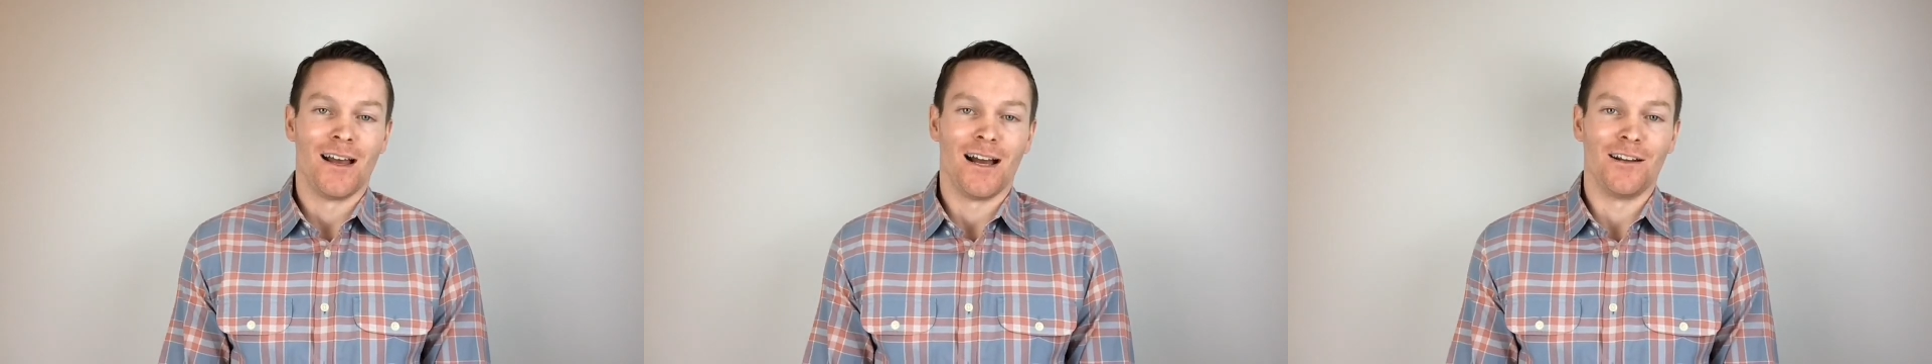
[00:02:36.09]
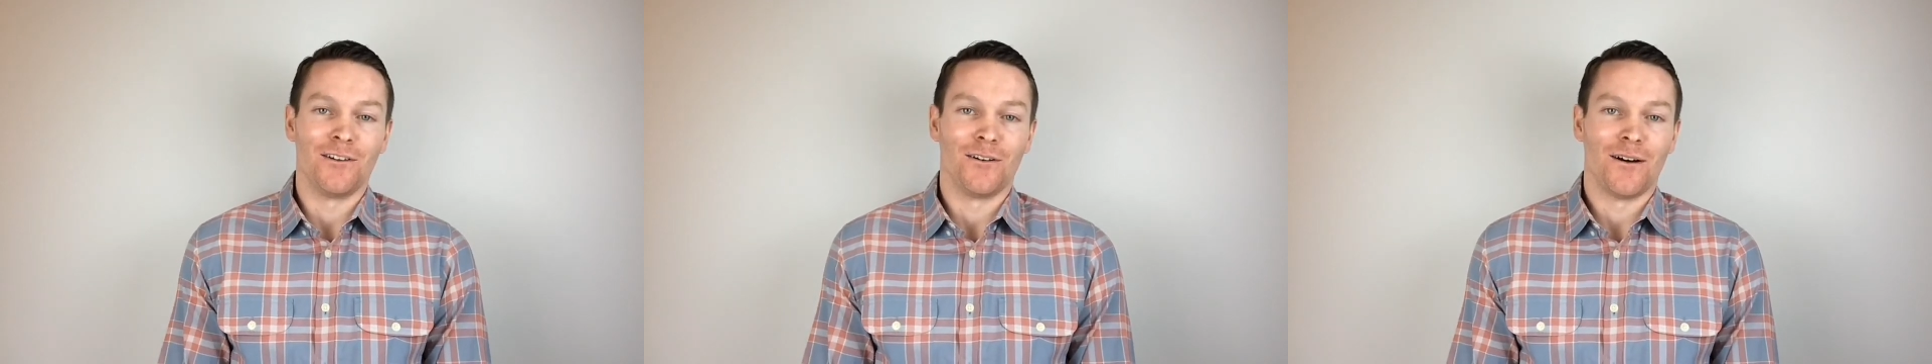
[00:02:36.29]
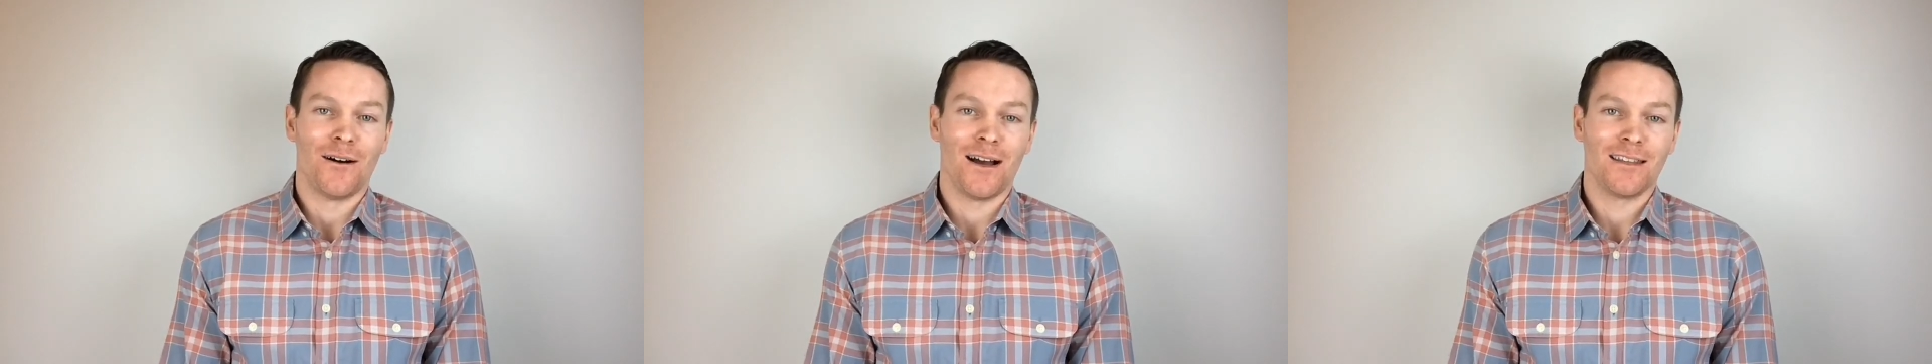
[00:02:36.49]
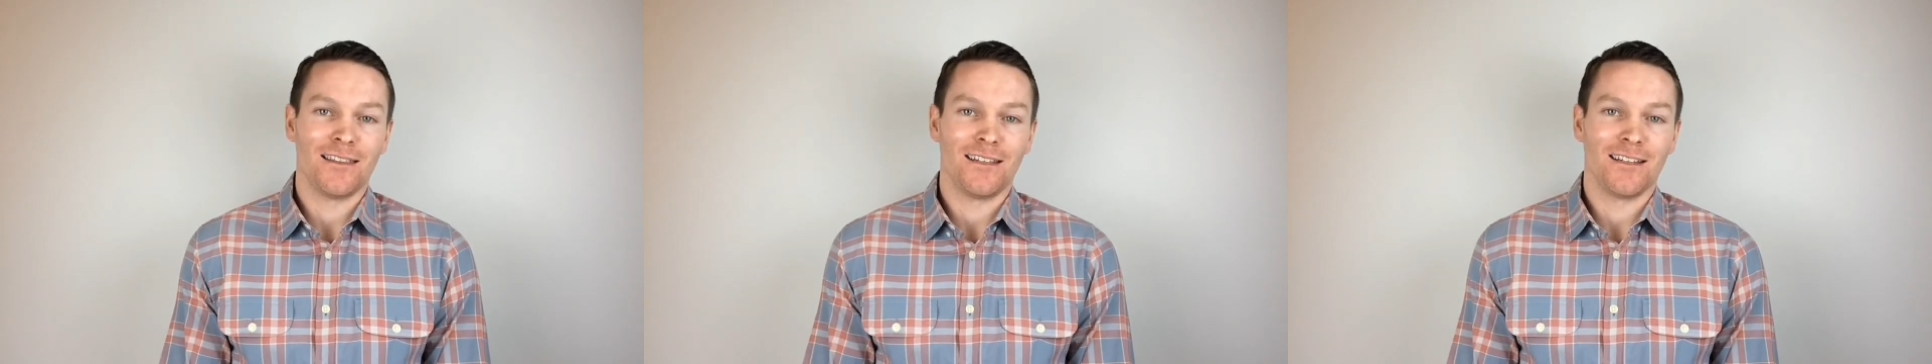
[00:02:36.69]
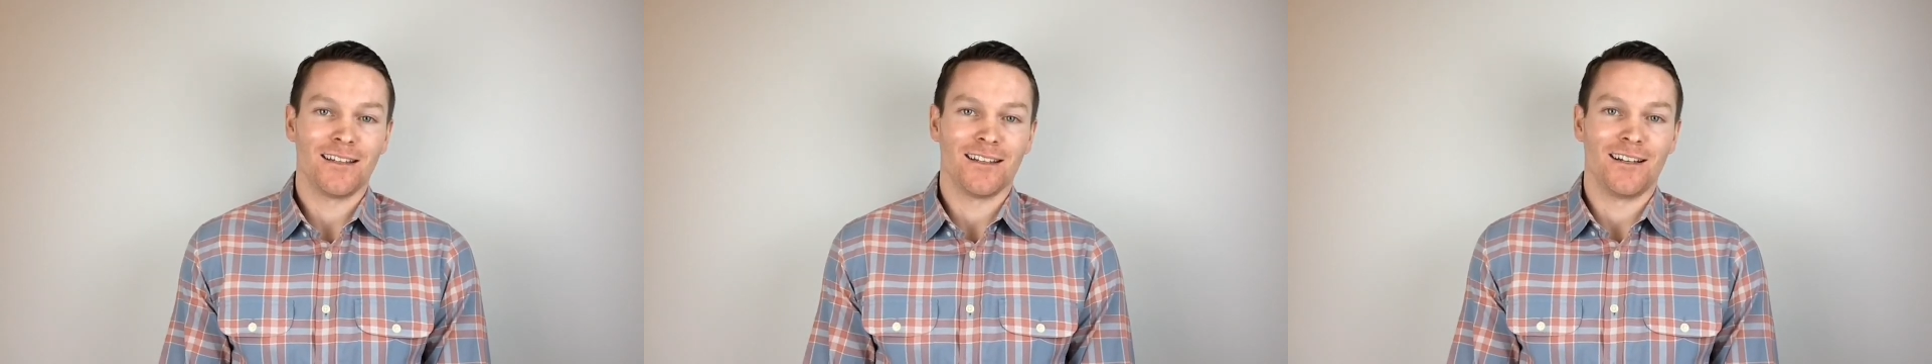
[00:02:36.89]
I know how I
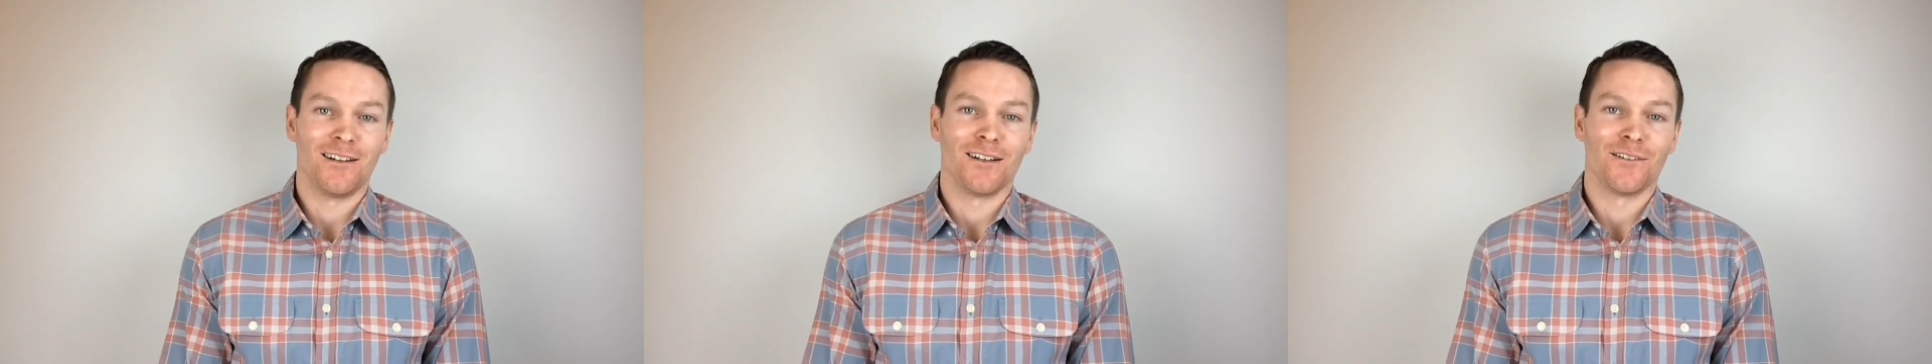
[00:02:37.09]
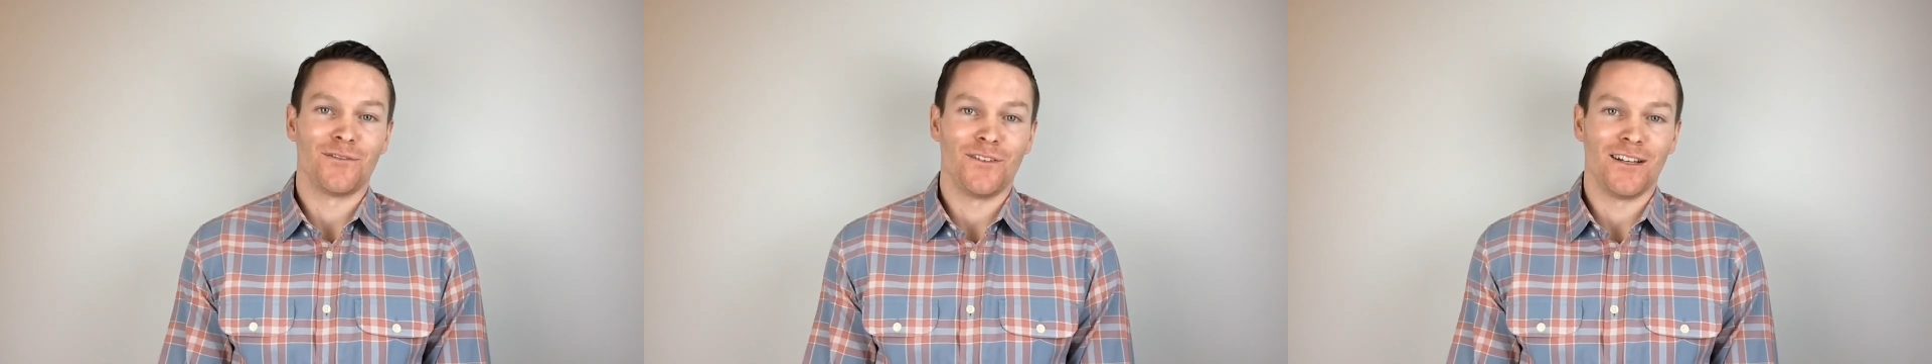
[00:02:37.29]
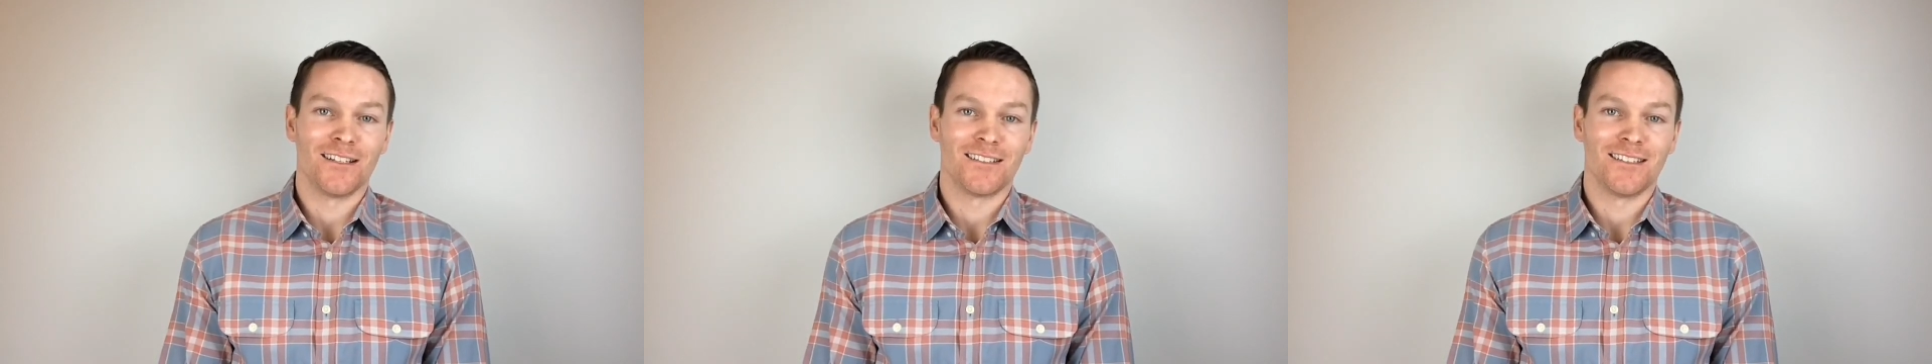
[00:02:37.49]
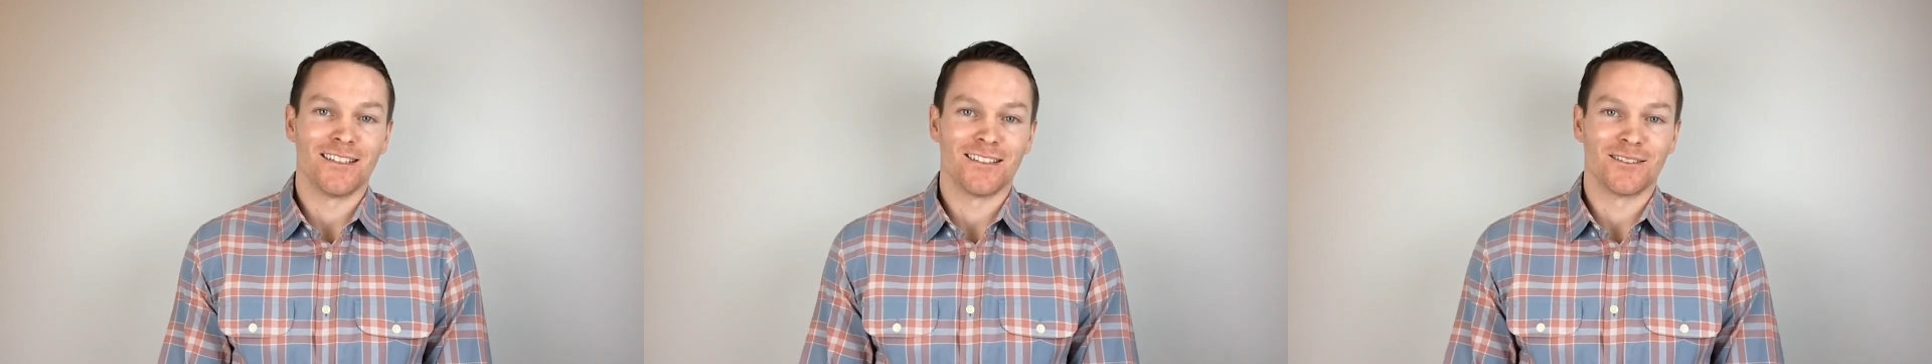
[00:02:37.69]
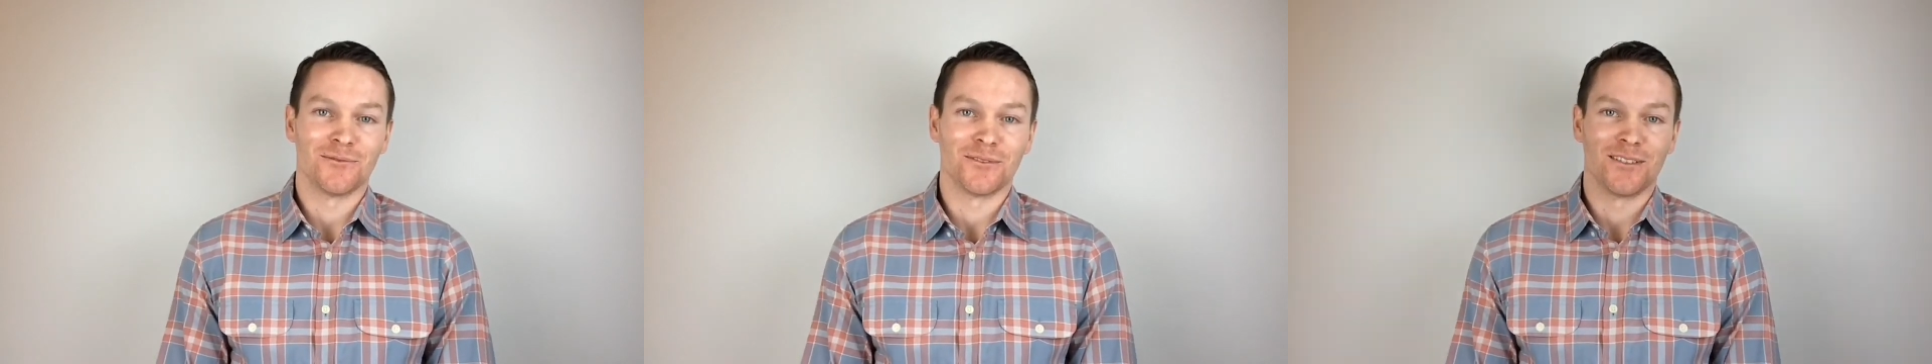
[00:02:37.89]
think, and I know how the fans
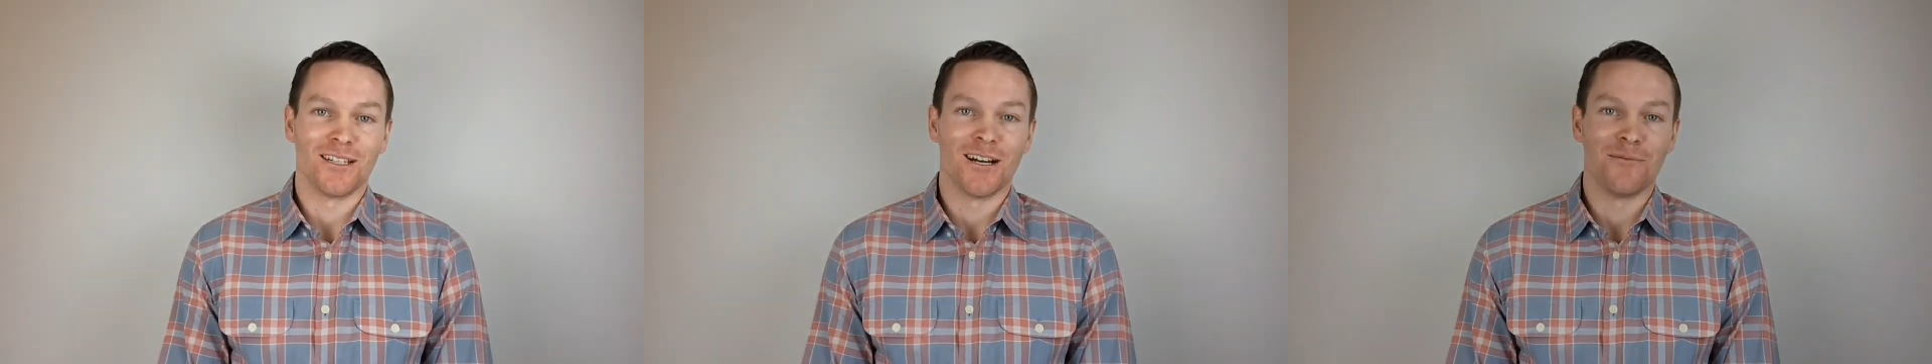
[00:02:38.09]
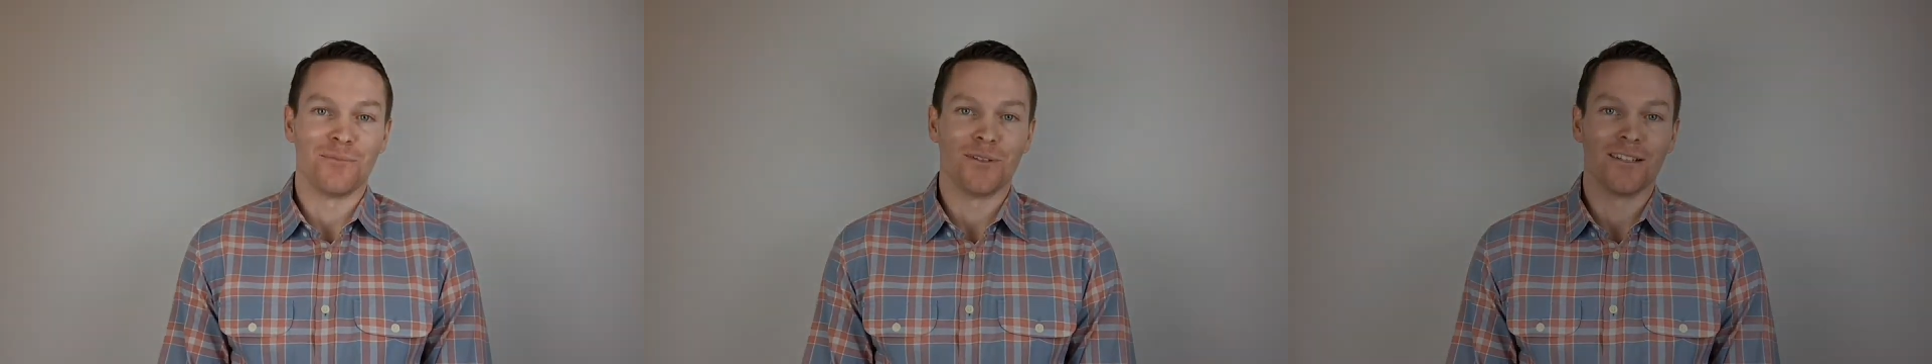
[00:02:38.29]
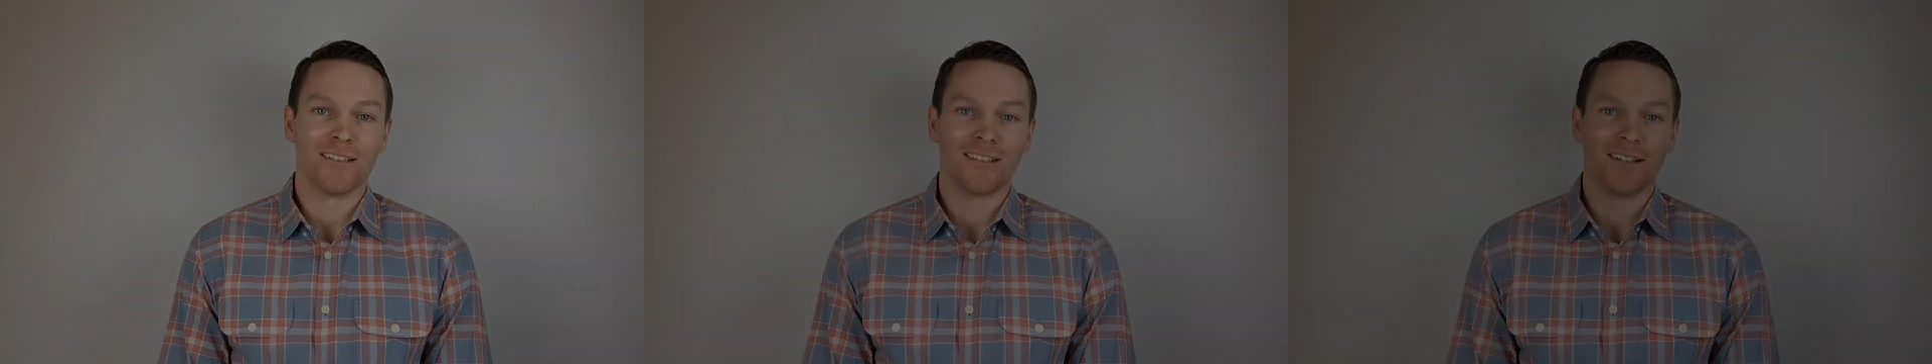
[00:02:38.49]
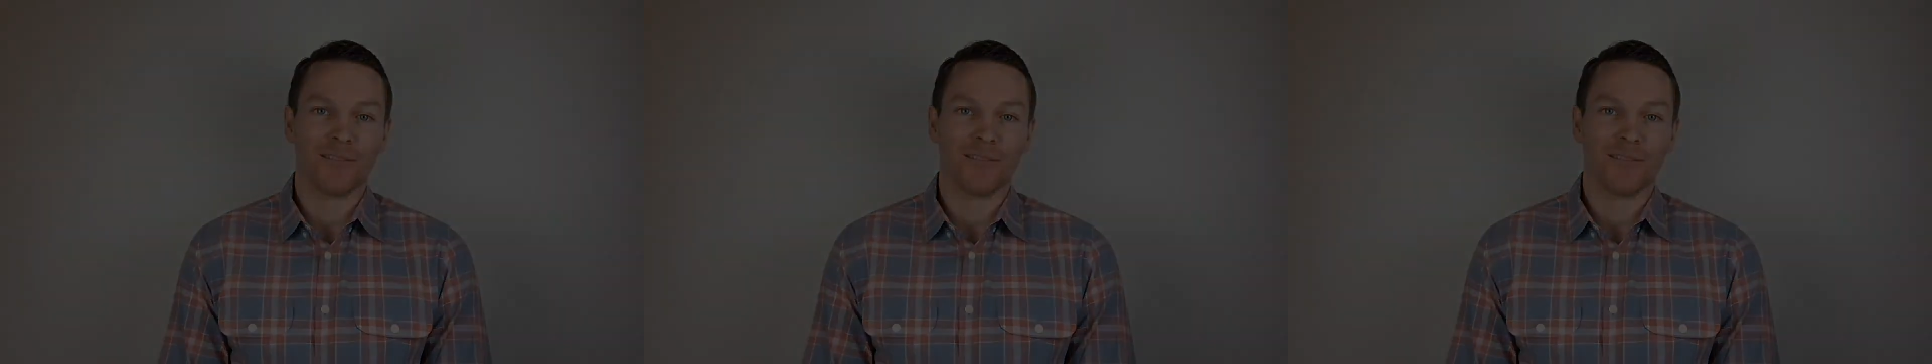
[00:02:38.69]
think, so we'll see how it plays